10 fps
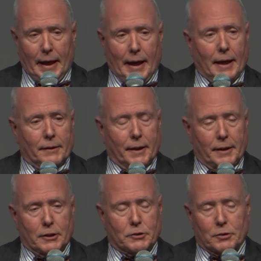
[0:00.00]
then
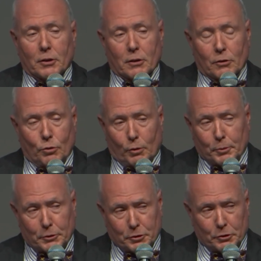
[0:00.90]
it's
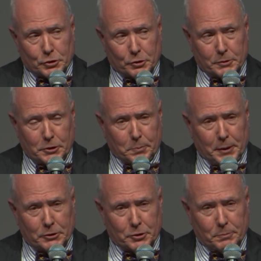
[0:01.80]
corporate social
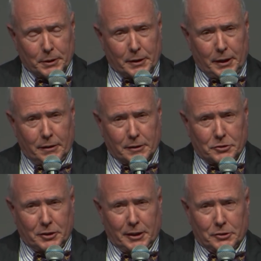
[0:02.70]
responsibility, the
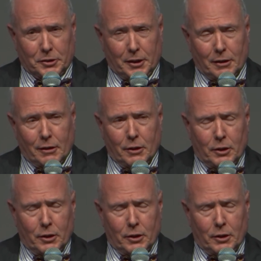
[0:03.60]
CSR,